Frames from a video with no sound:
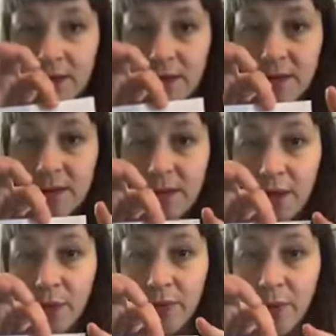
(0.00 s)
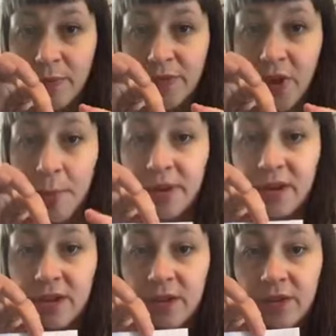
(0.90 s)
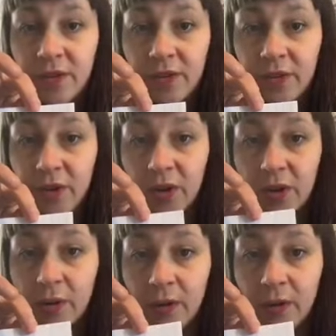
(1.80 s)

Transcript: so from top to